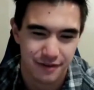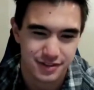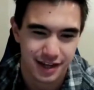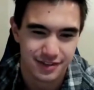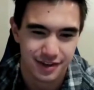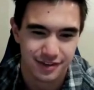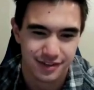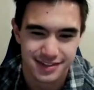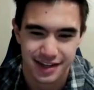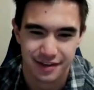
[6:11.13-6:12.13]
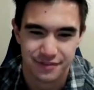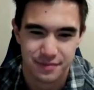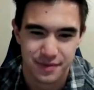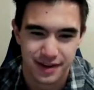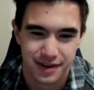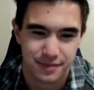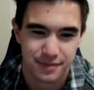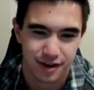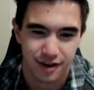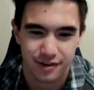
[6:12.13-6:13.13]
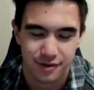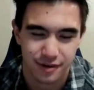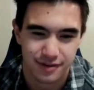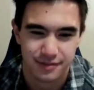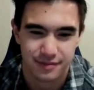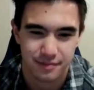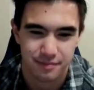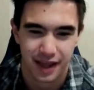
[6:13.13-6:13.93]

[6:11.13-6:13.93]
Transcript: whoever's out there listening, if you pick up guitar or